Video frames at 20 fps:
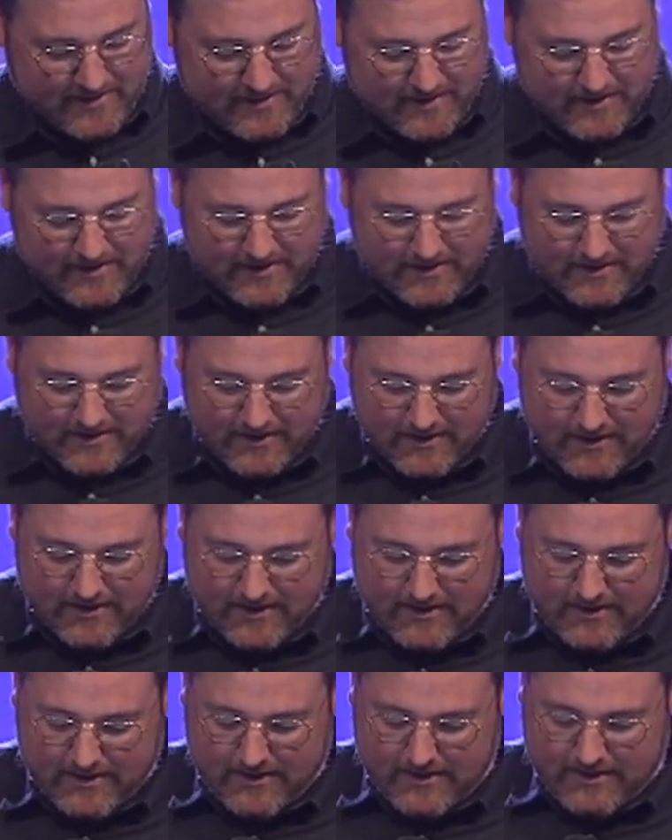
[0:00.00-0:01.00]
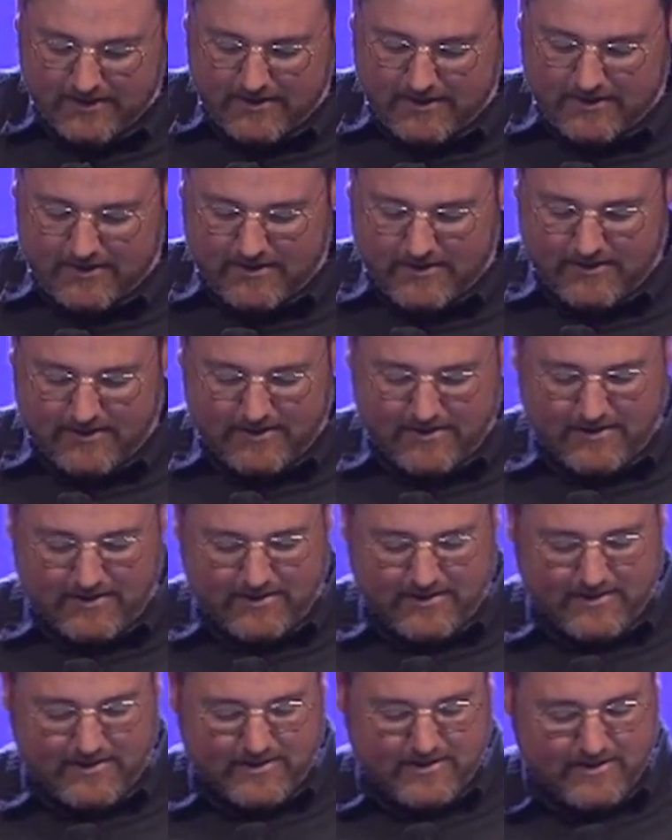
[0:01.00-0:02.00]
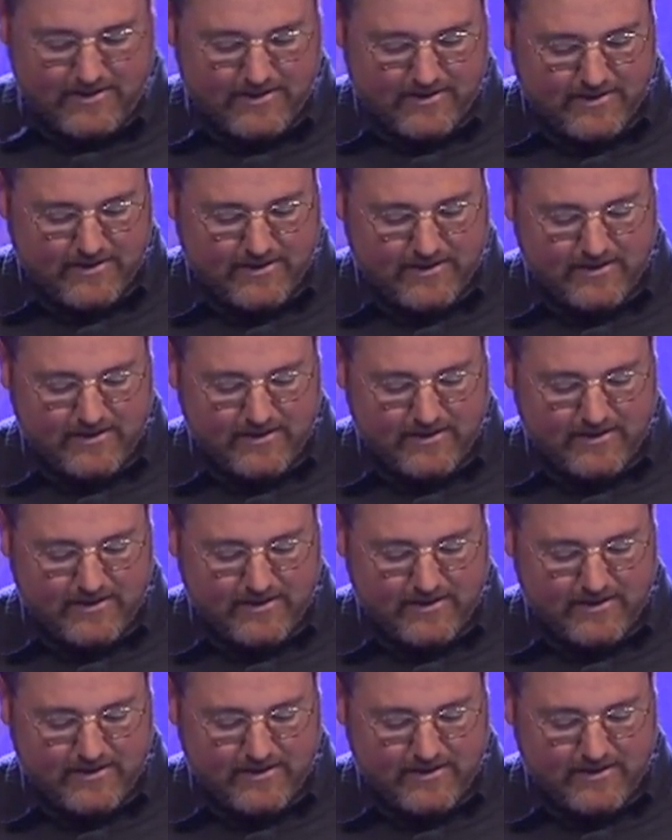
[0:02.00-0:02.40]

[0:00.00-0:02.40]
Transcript: (no one is talking)